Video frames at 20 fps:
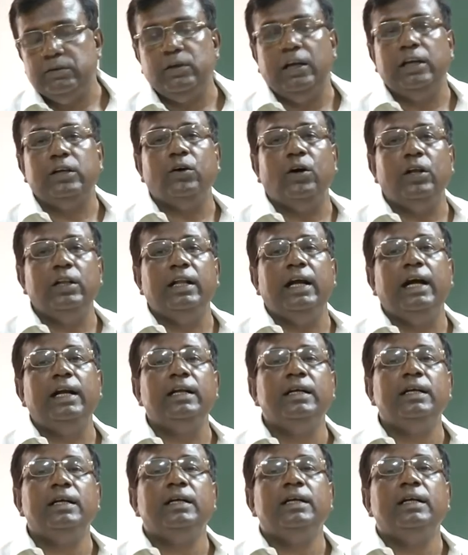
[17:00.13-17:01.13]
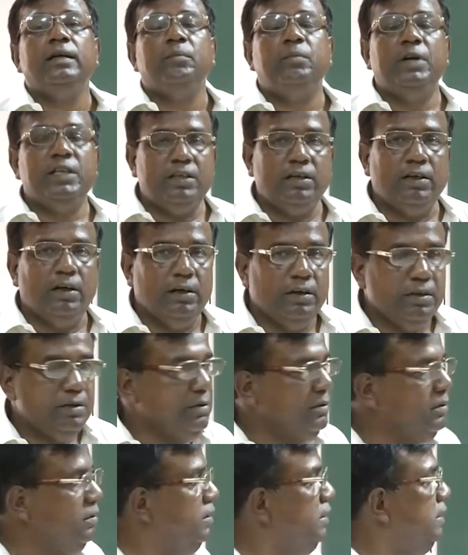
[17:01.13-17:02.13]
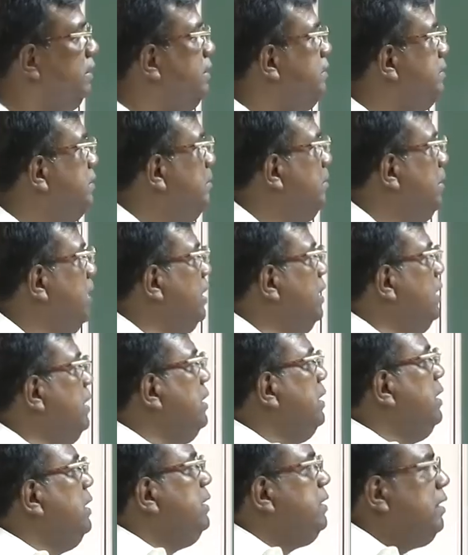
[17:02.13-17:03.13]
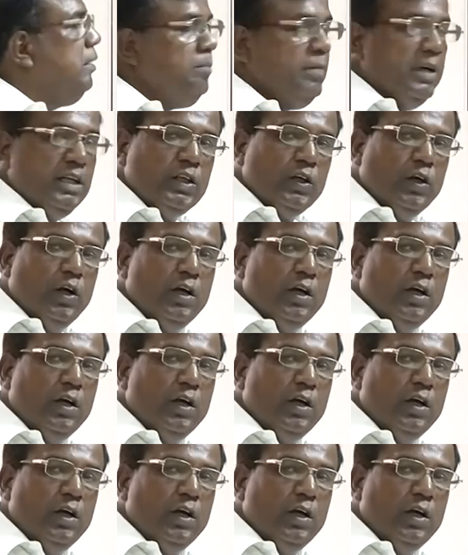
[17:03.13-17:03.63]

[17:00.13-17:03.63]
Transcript: So I call that pressure altitude. Similarly, temperature